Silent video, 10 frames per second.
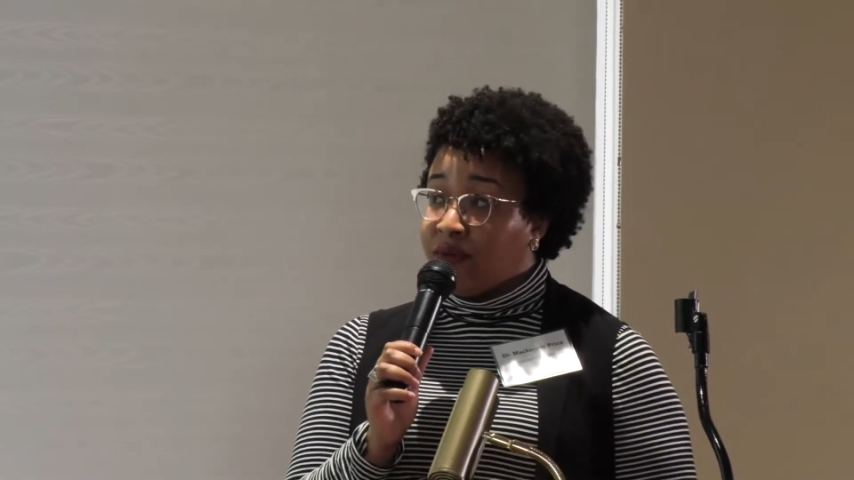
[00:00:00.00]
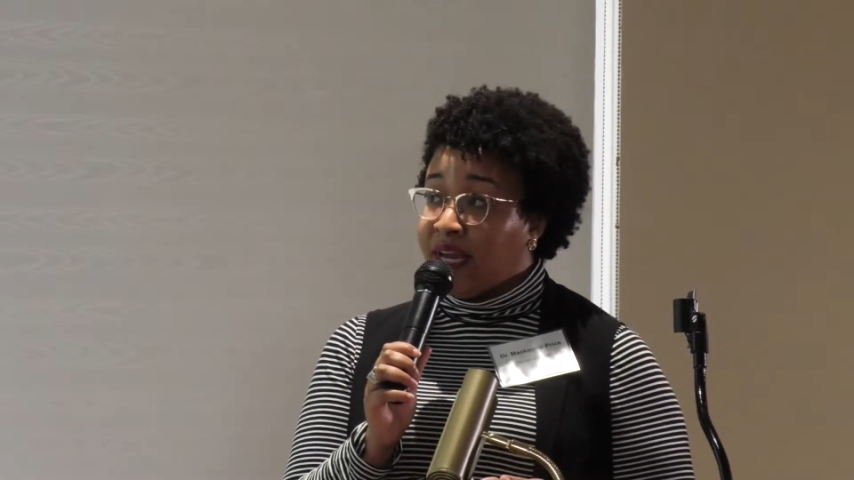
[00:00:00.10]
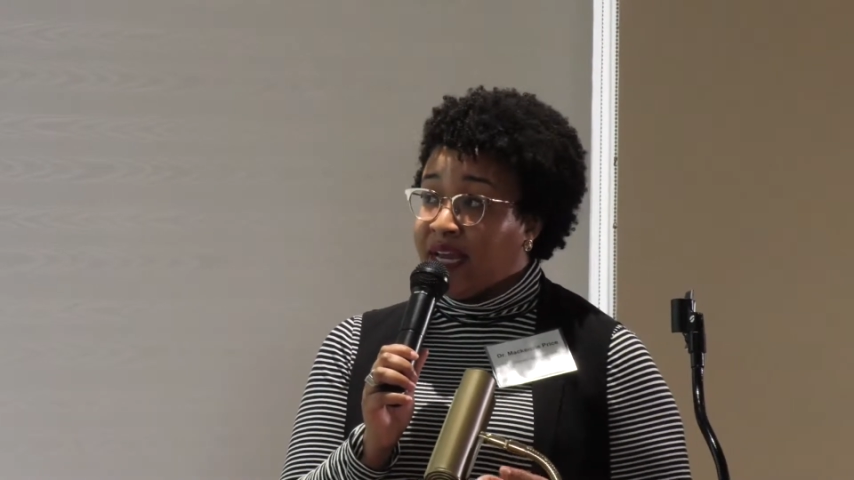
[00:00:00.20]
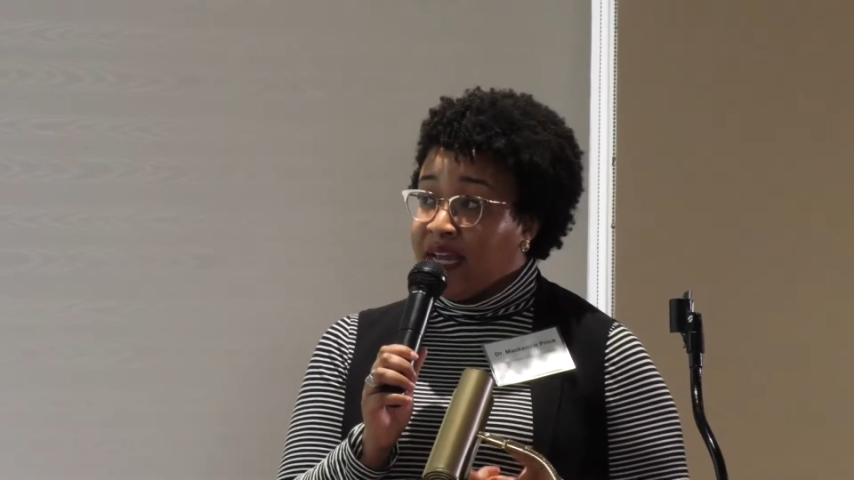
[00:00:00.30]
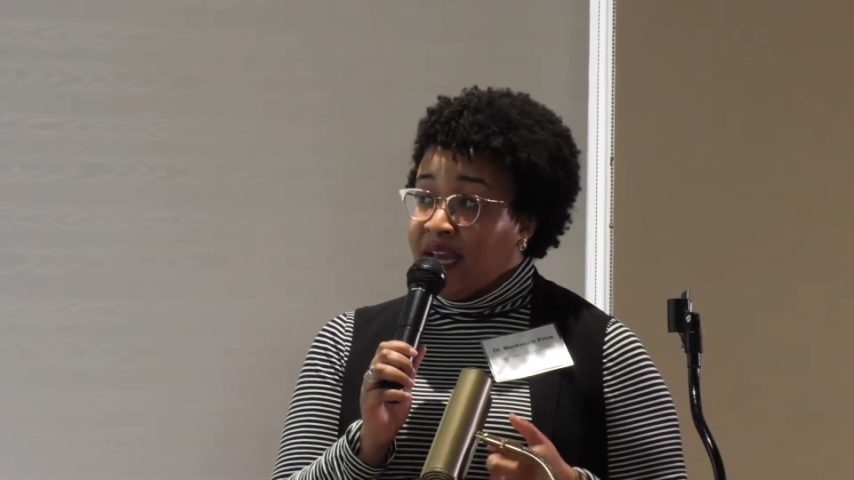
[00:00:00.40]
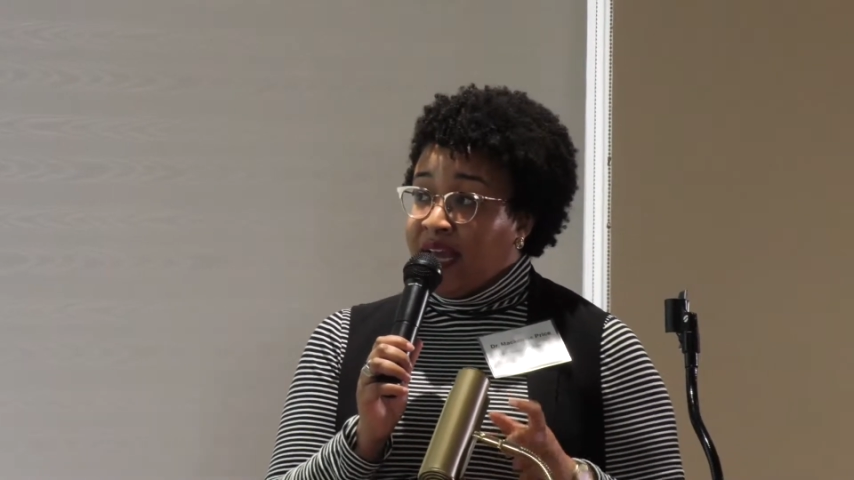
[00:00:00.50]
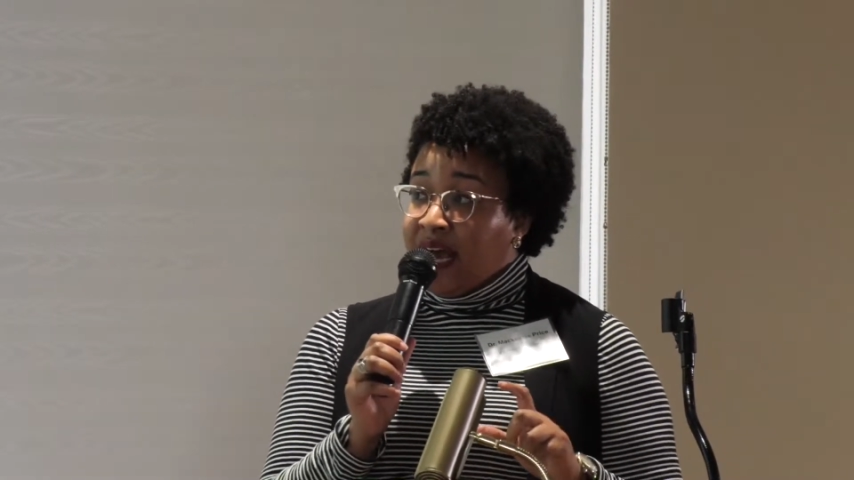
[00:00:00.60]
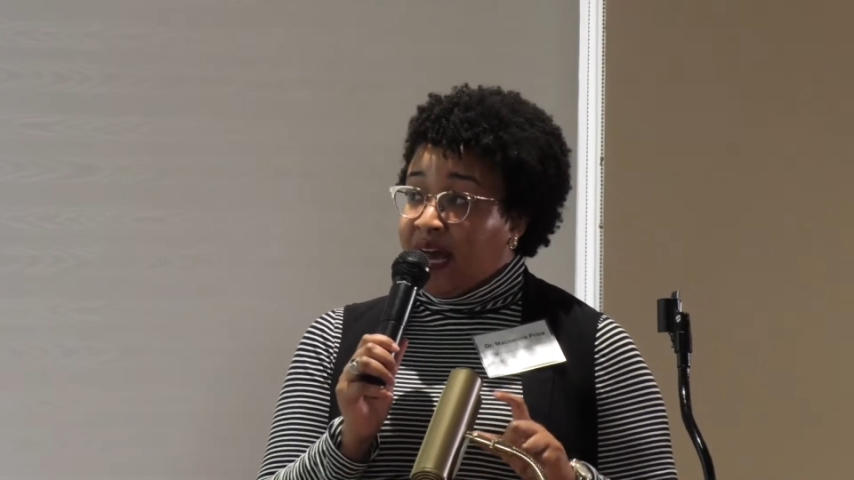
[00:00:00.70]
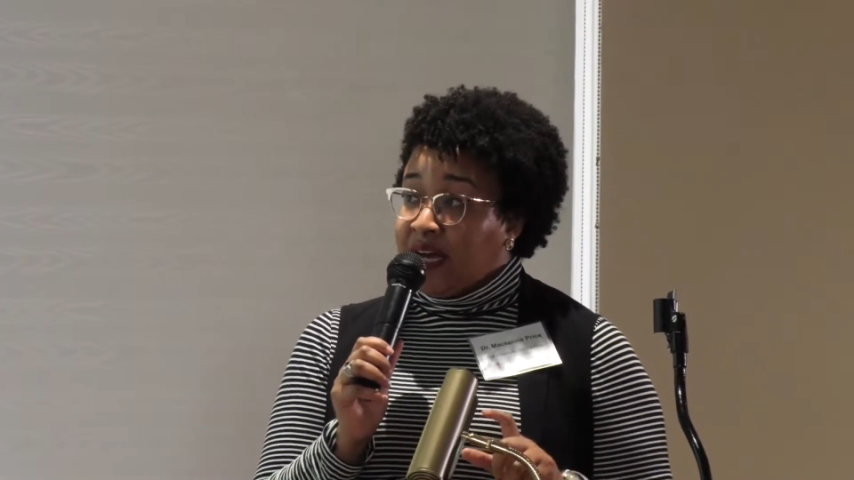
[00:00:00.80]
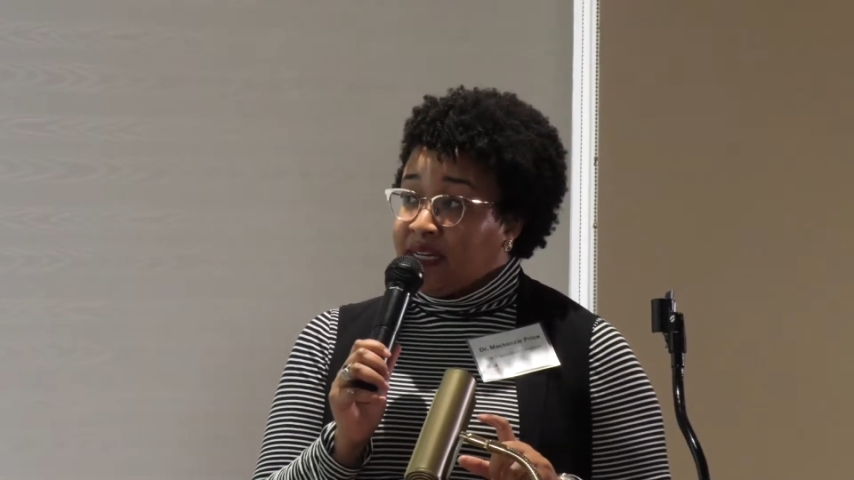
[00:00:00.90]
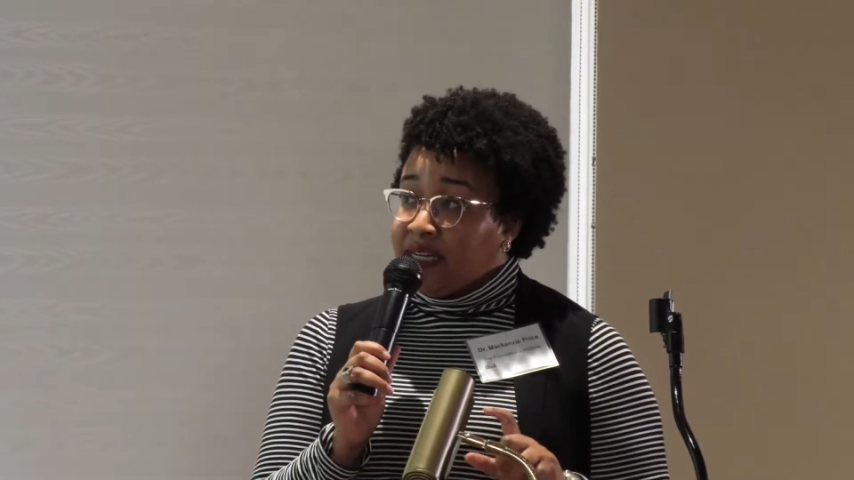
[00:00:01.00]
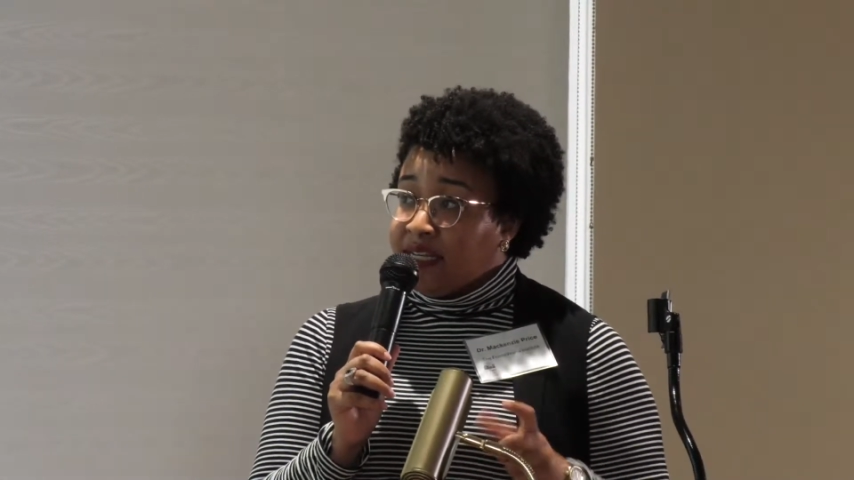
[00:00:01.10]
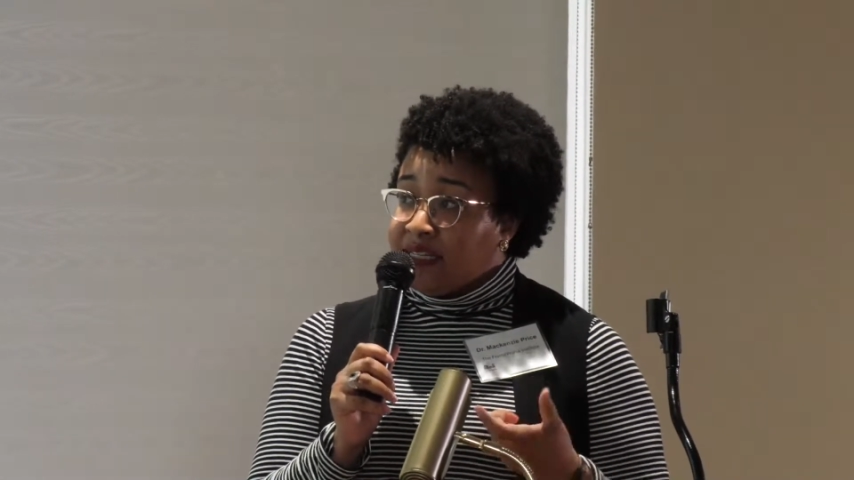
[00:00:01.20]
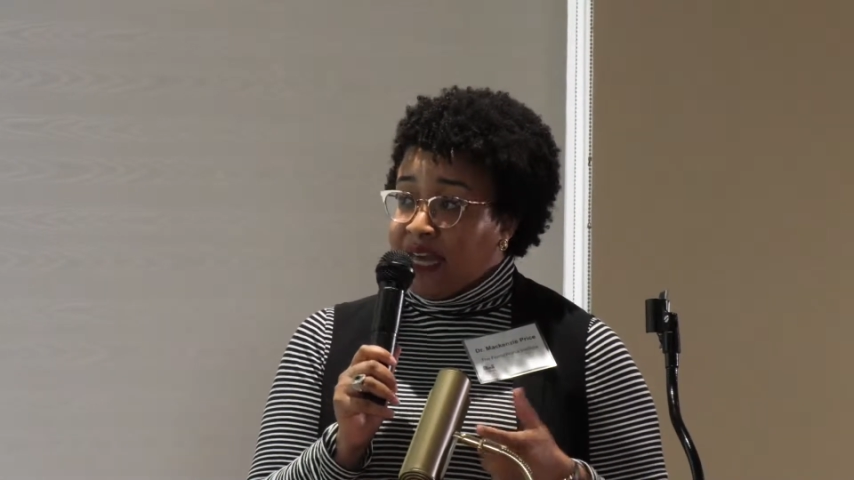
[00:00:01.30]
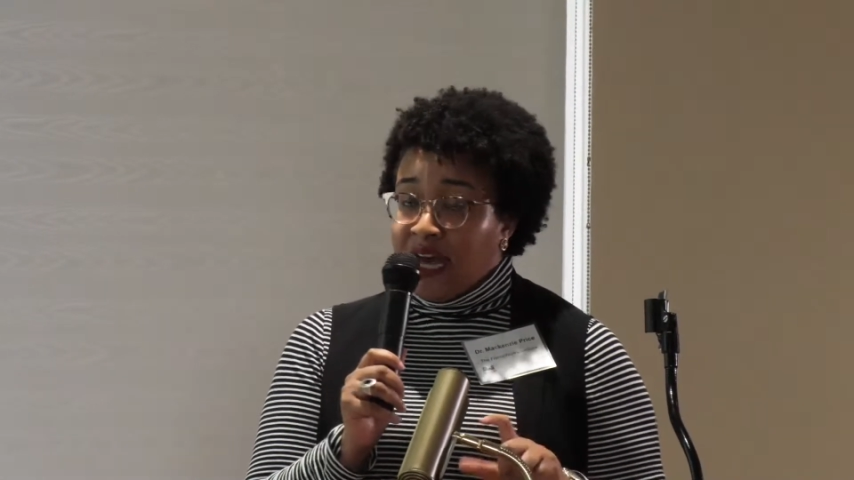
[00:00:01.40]
it
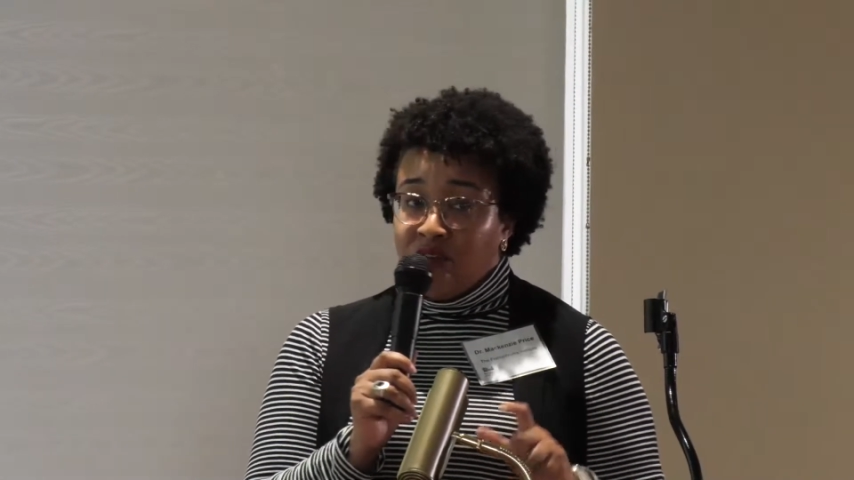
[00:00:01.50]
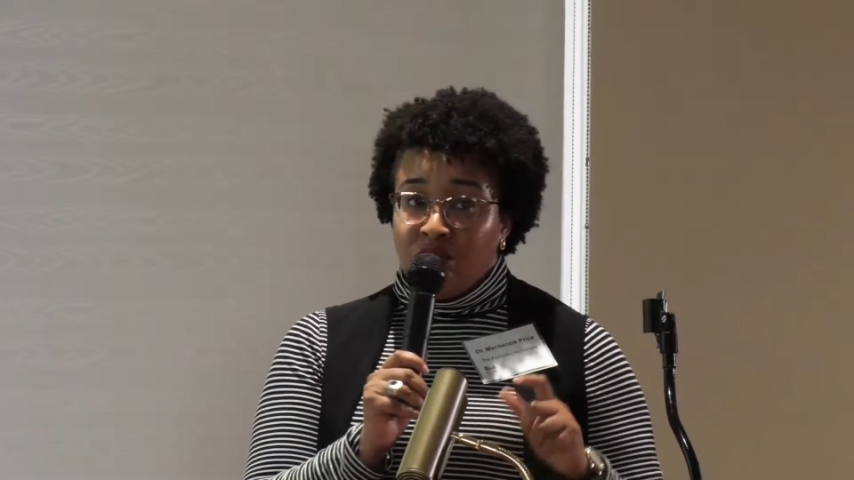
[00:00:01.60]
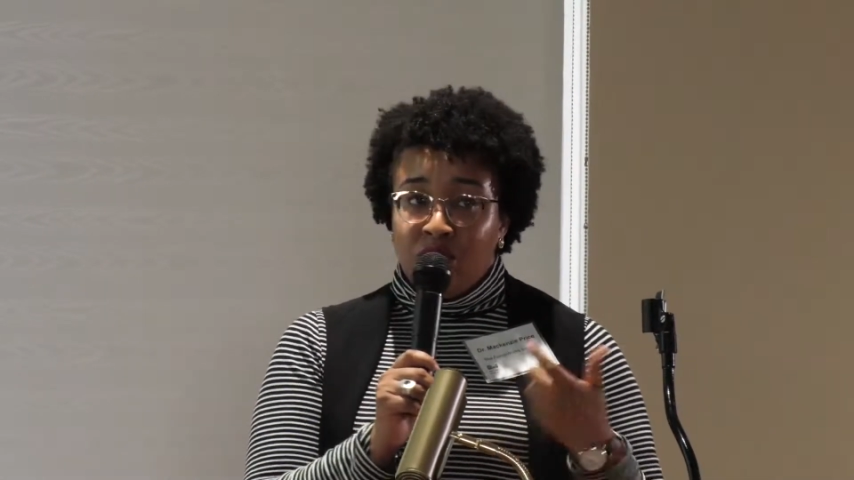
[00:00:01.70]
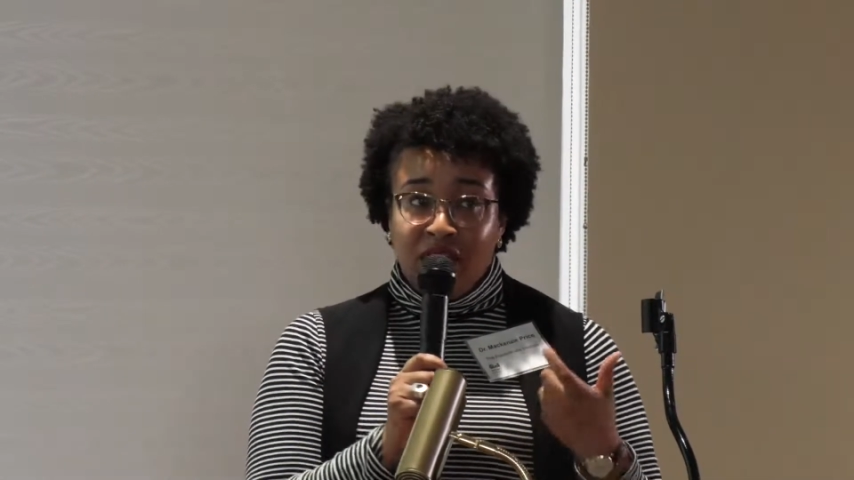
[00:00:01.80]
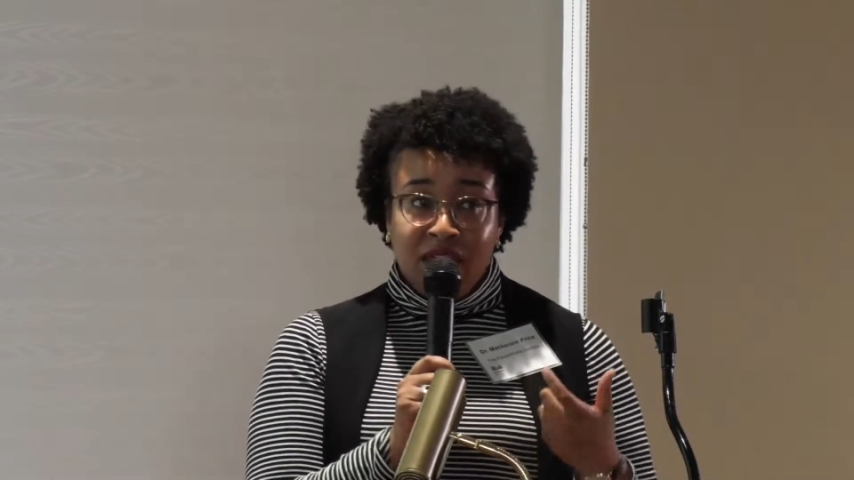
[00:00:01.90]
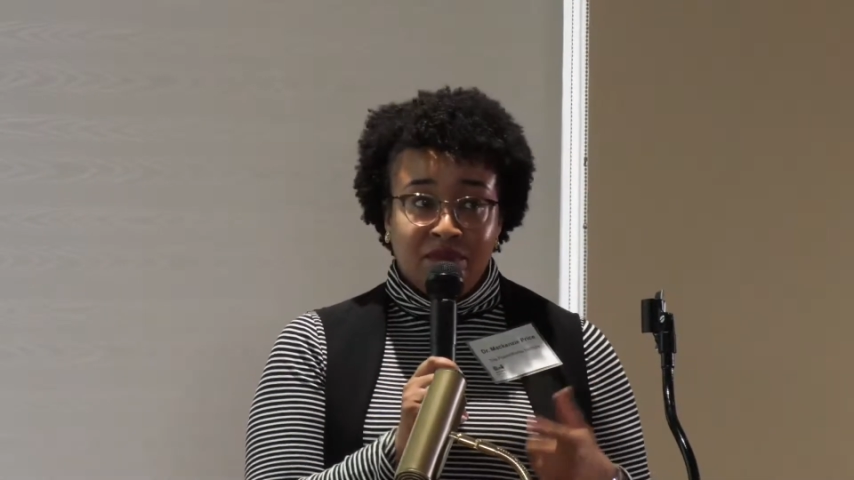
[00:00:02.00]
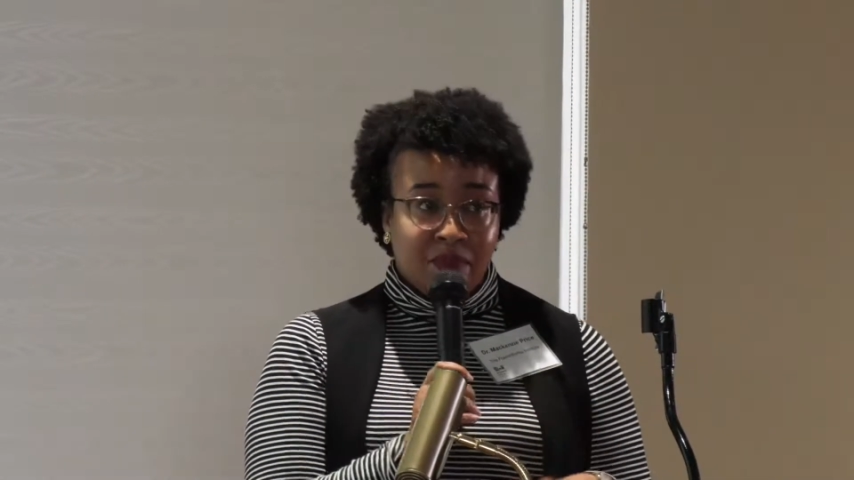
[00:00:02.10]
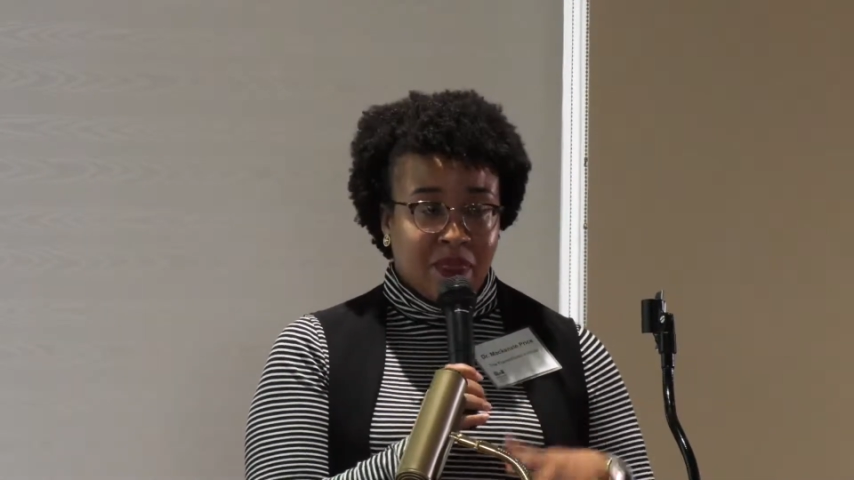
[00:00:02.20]
is that we